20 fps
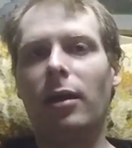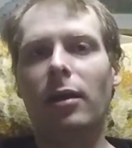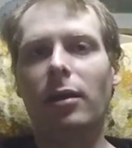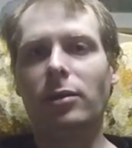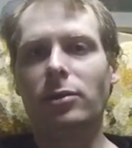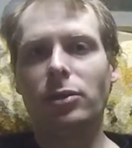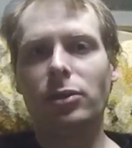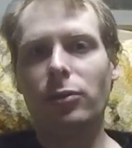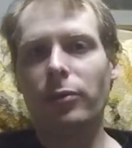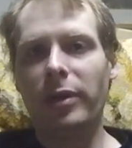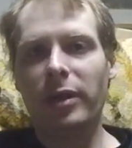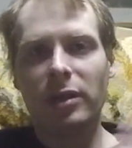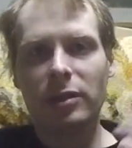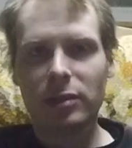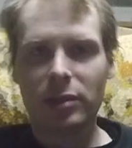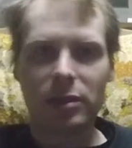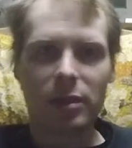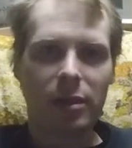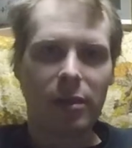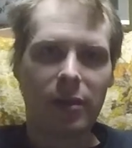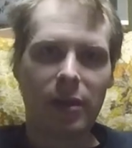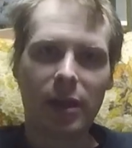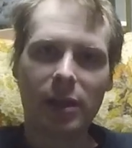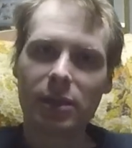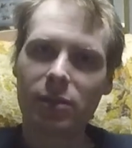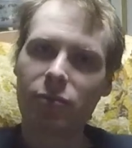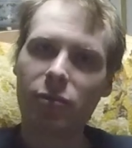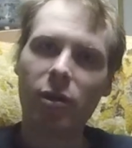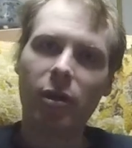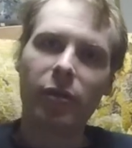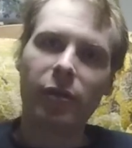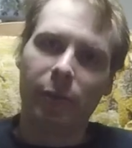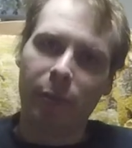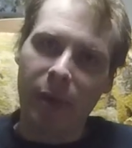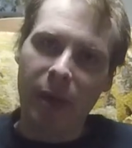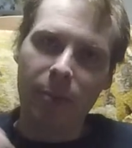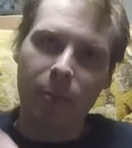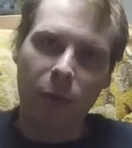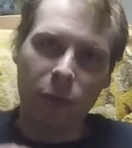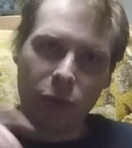doing certain things for other
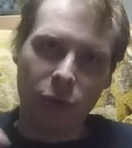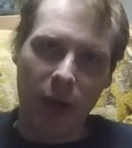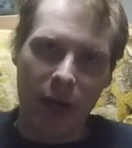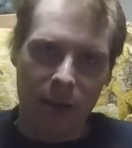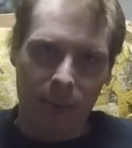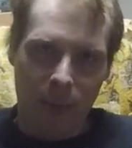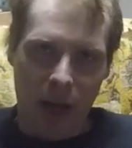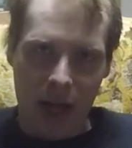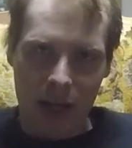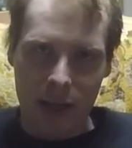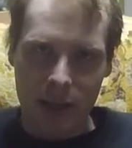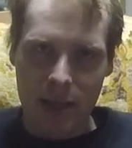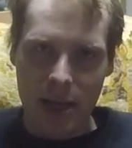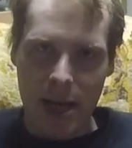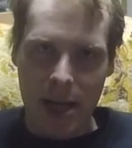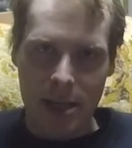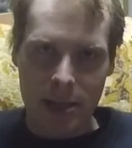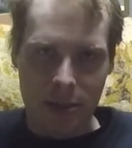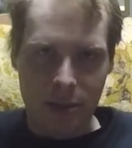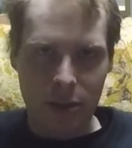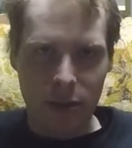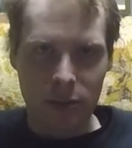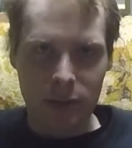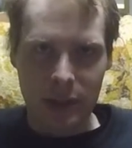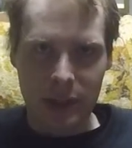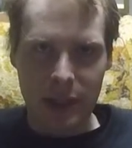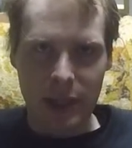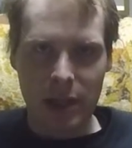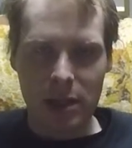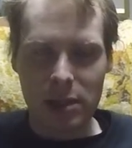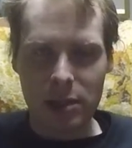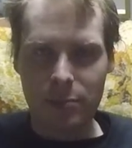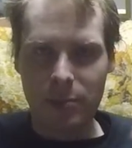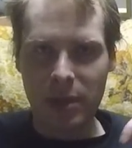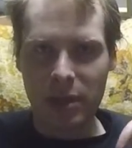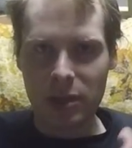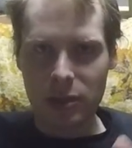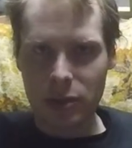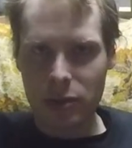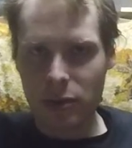people, try to monetize those things
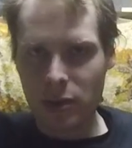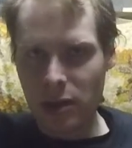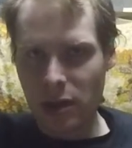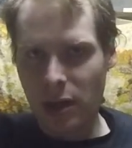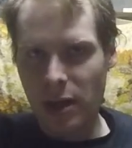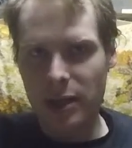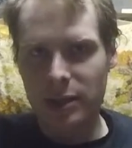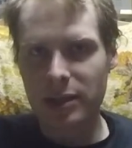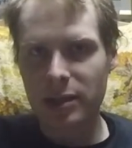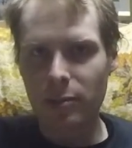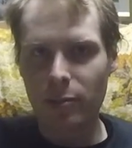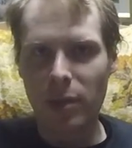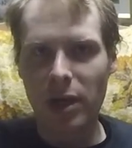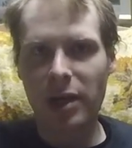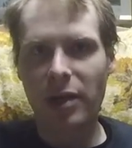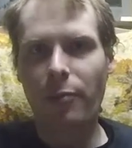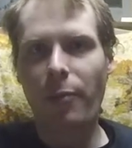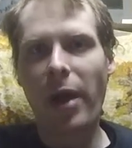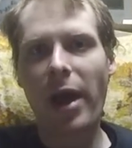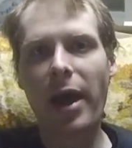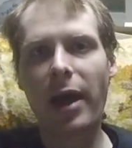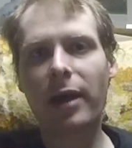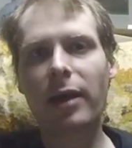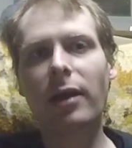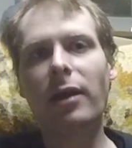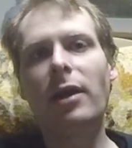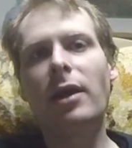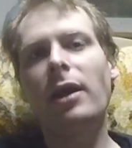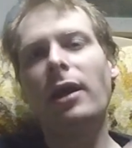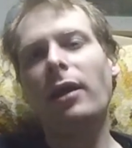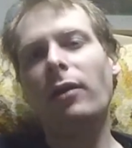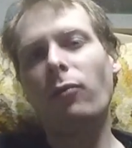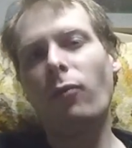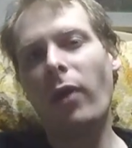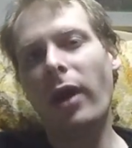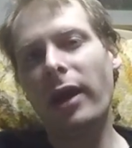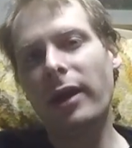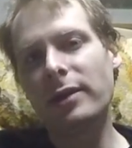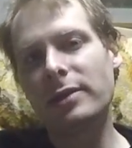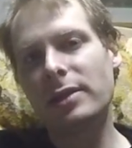because you can get some money back. And
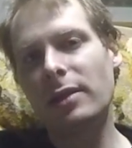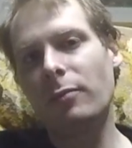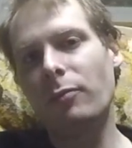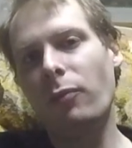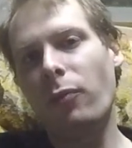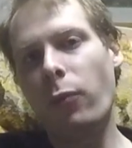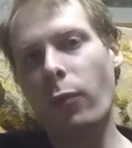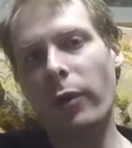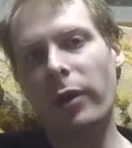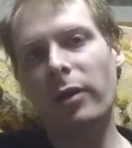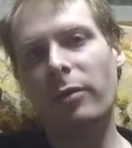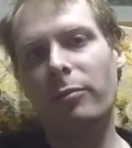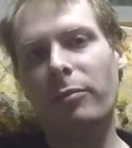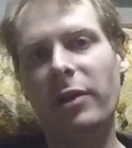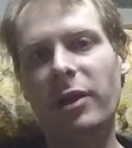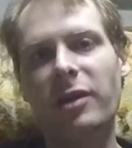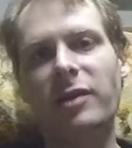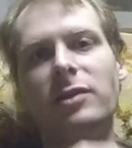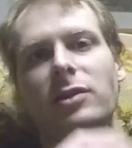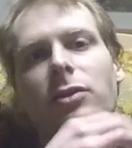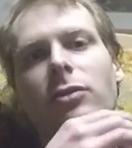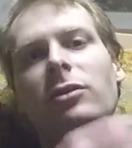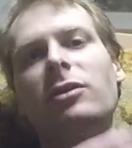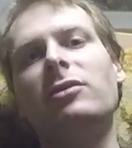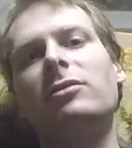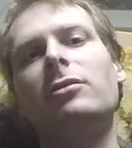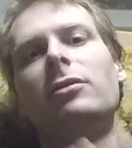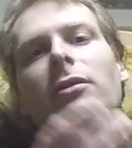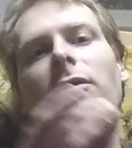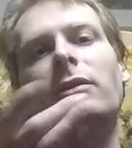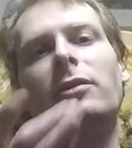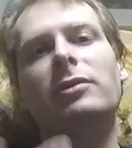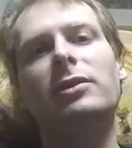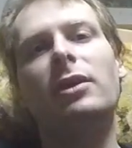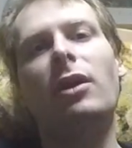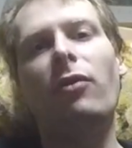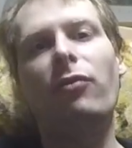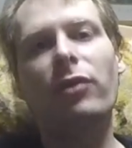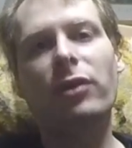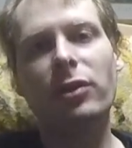why is it important? Because you can turn
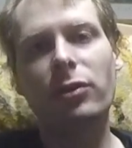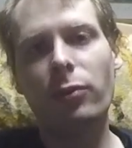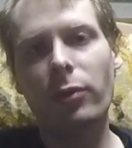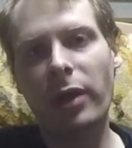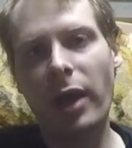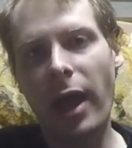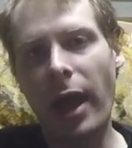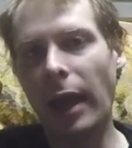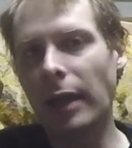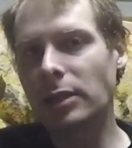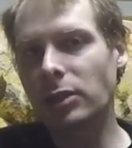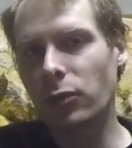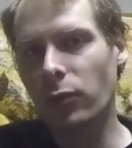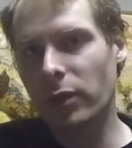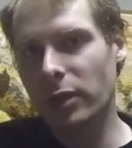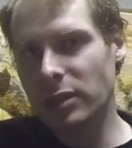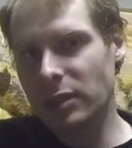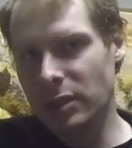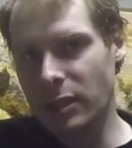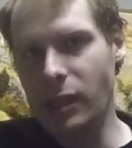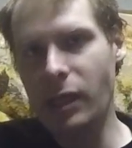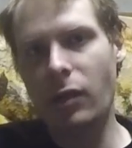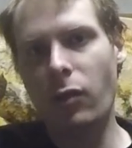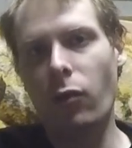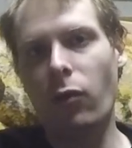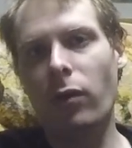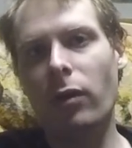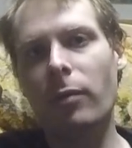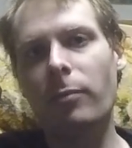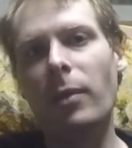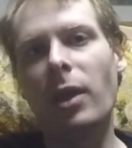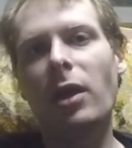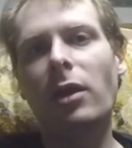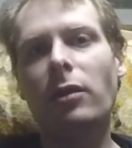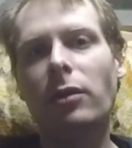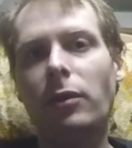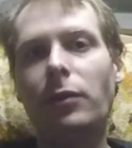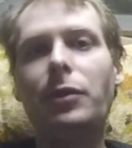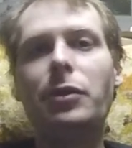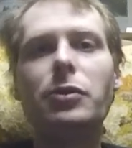yourself into an S or a C Corp.
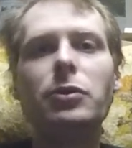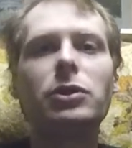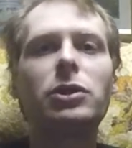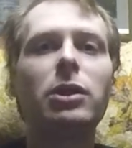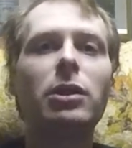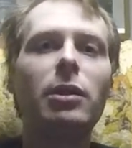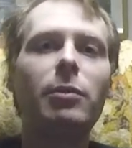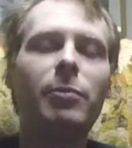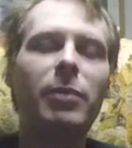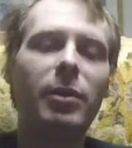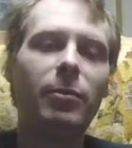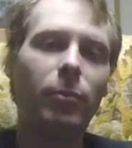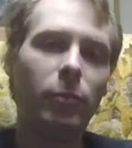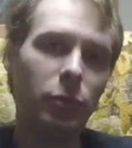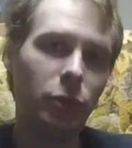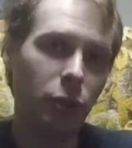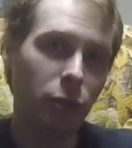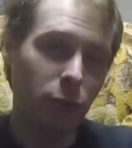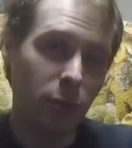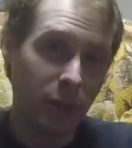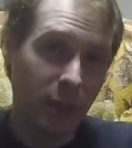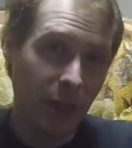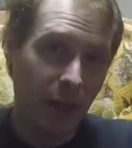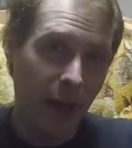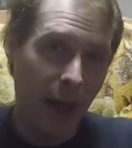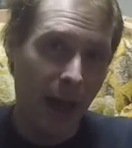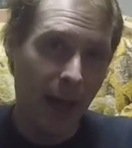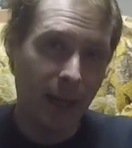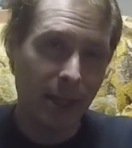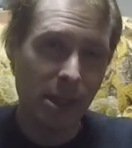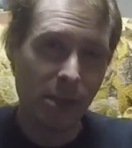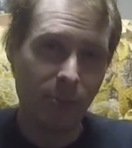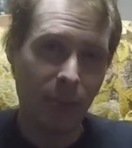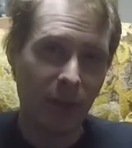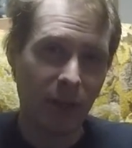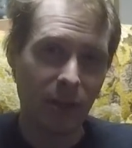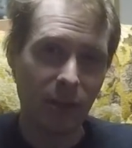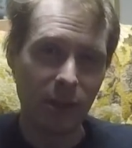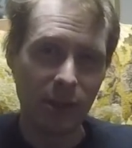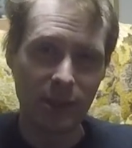Usually people choose the S
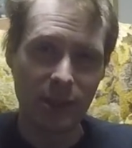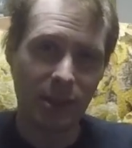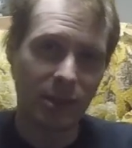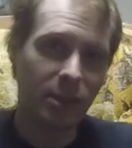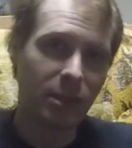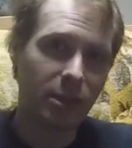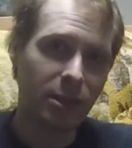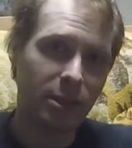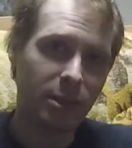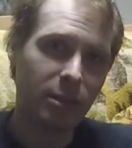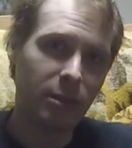because it's